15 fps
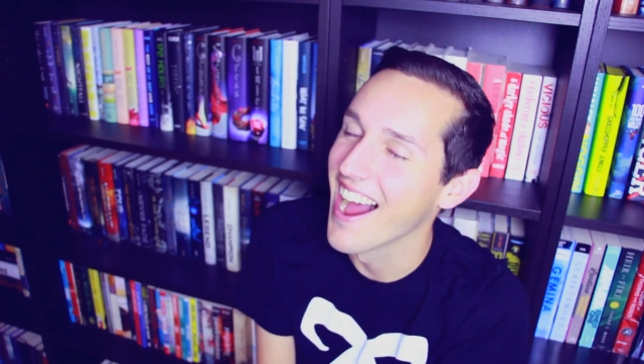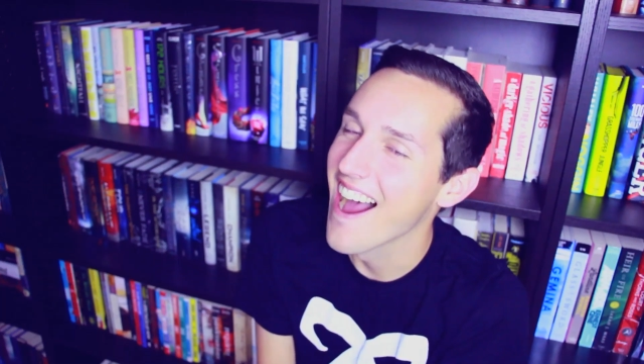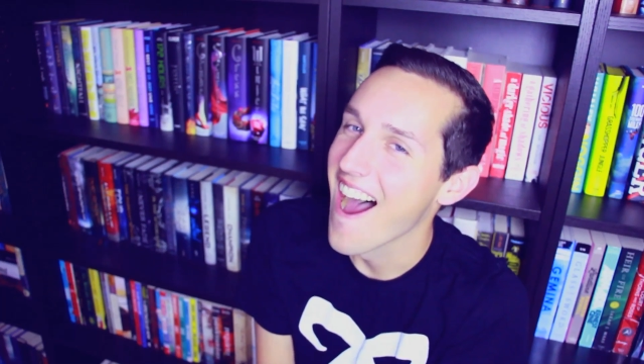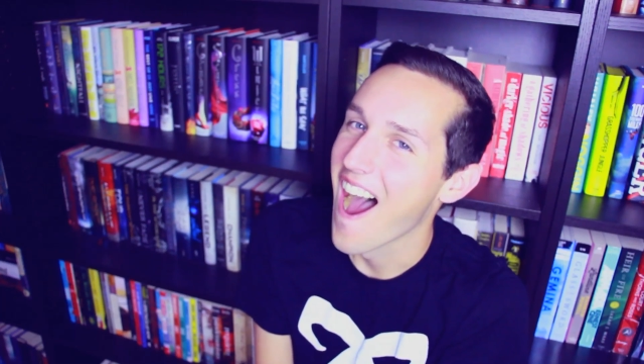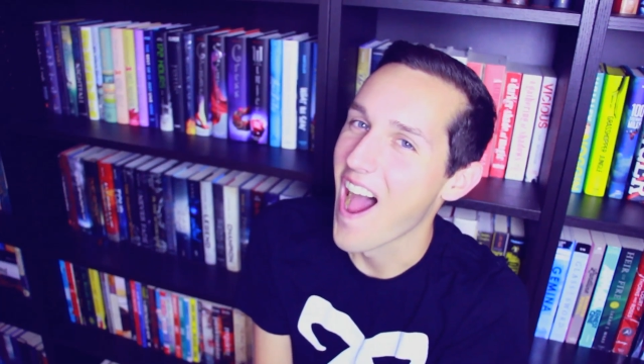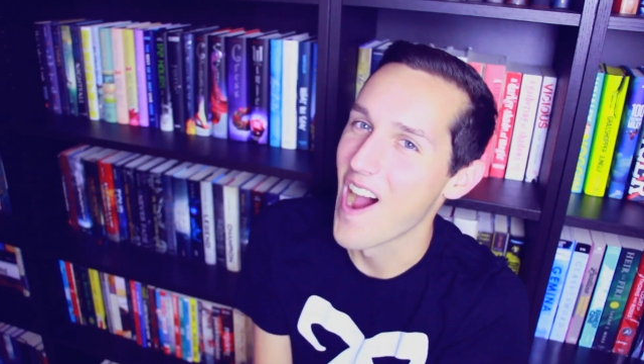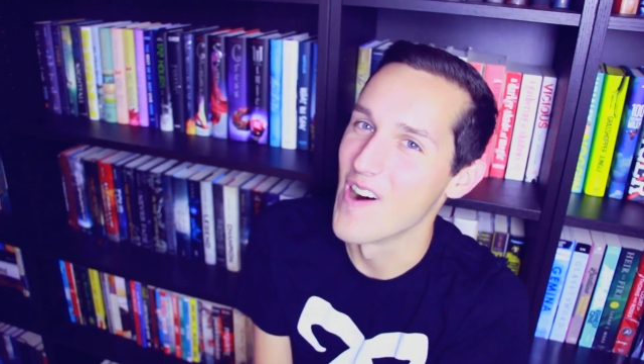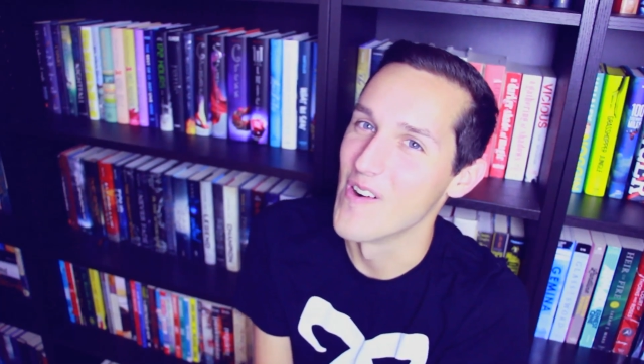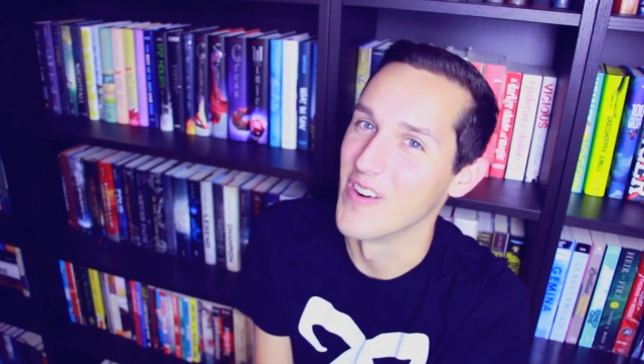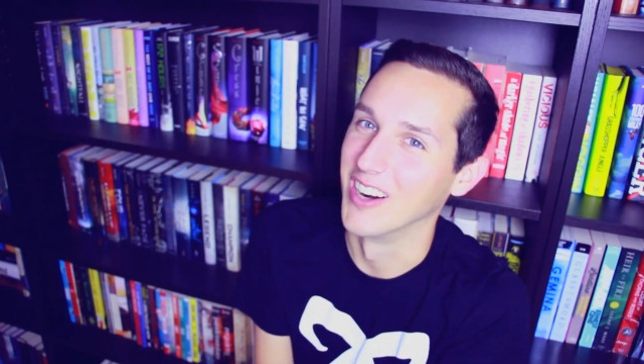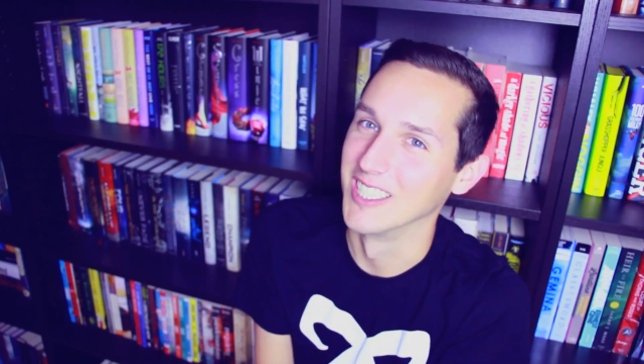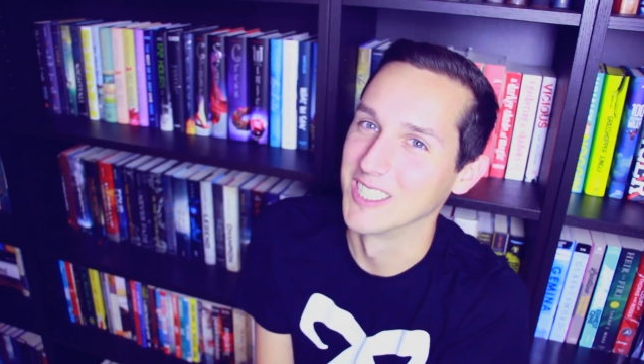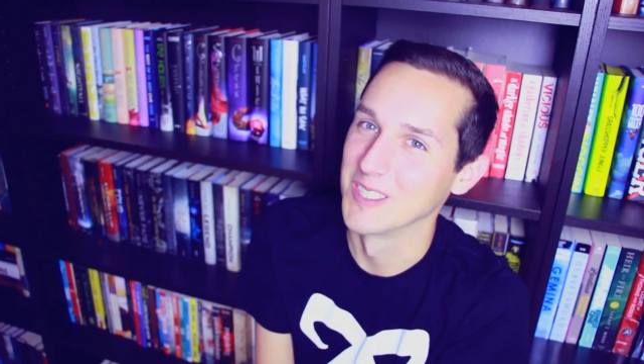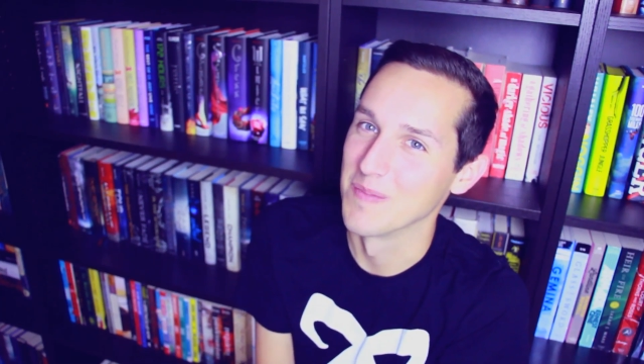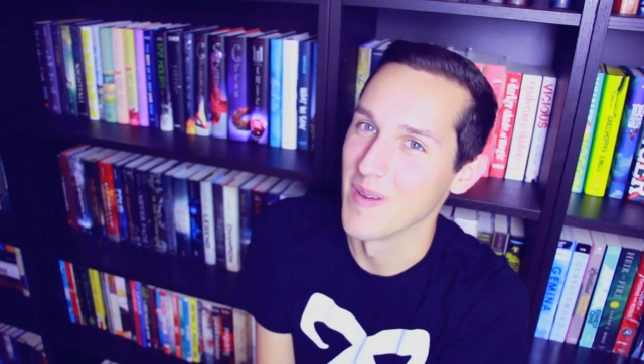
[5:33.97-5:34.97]
I
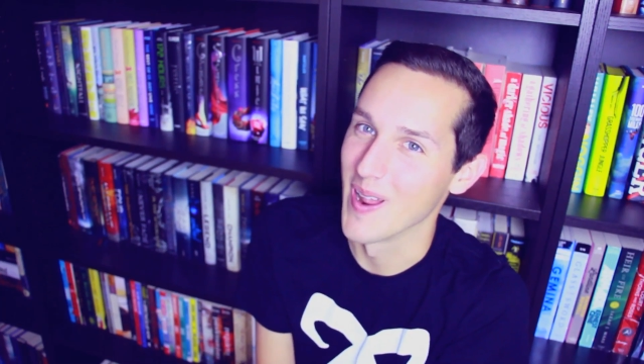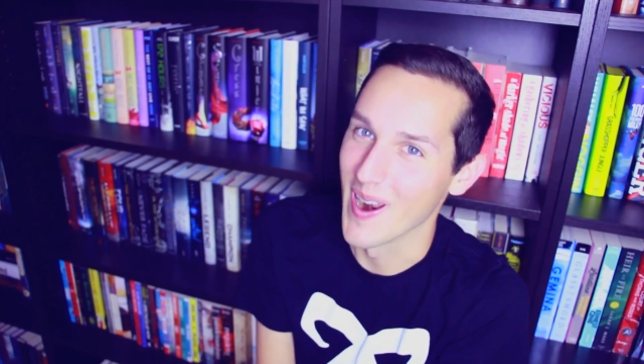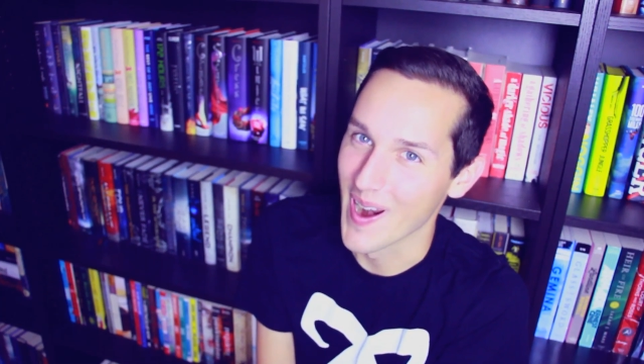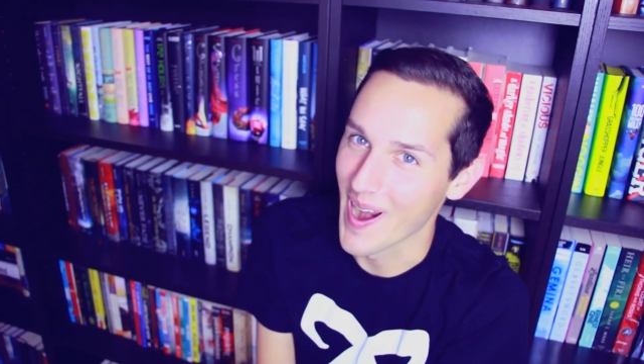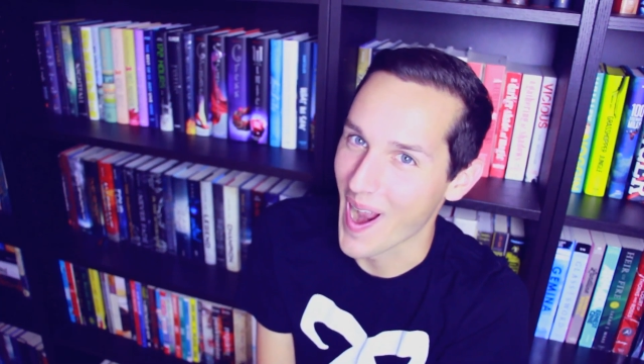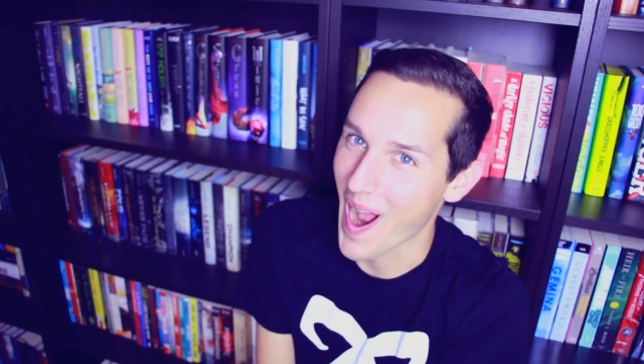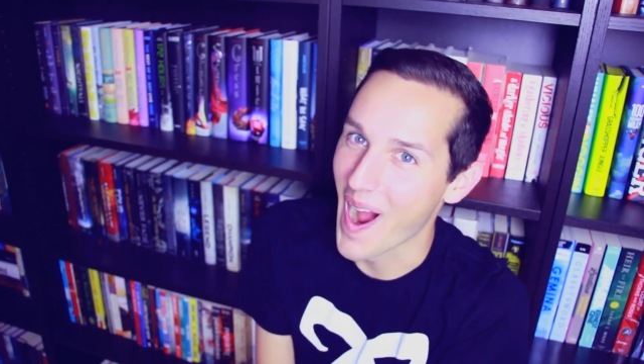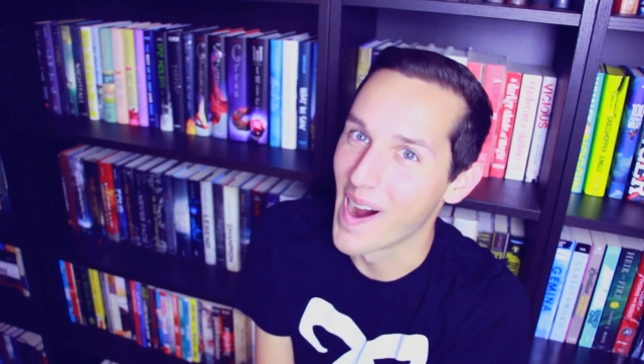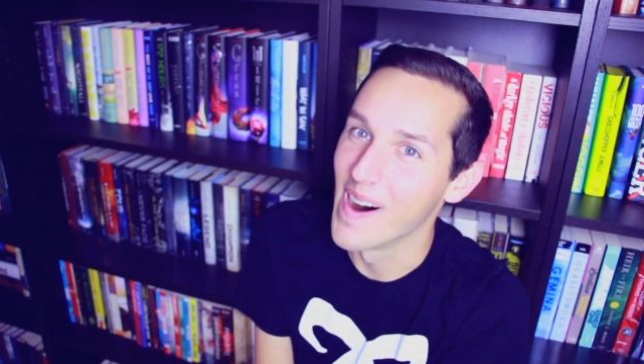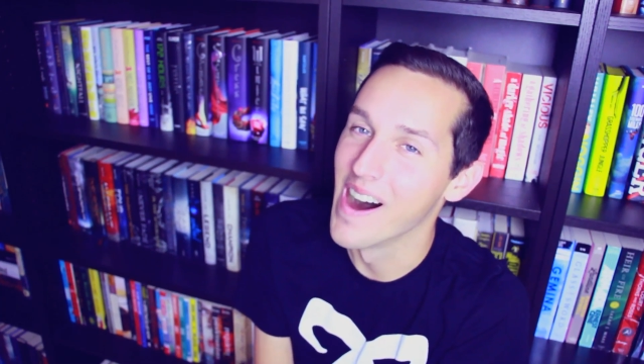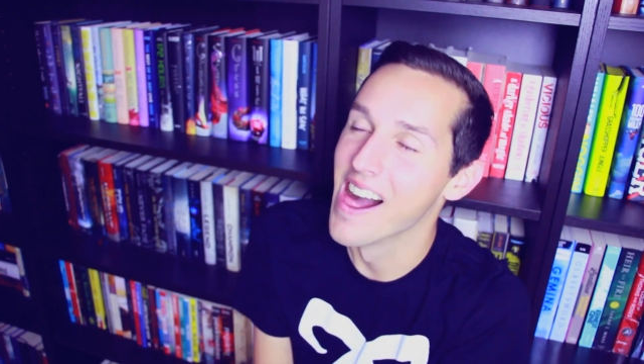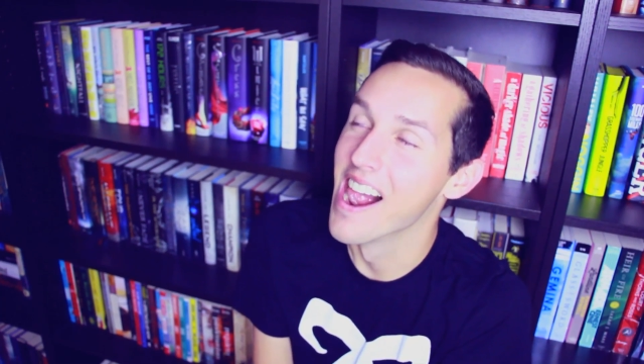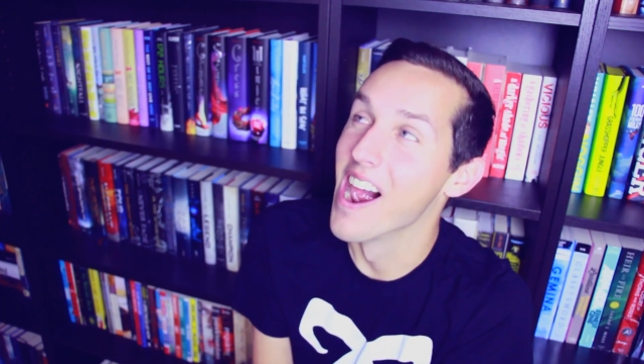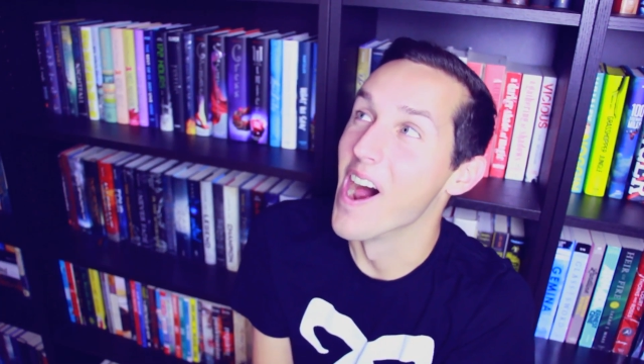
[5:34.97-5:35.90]
want to spit it out.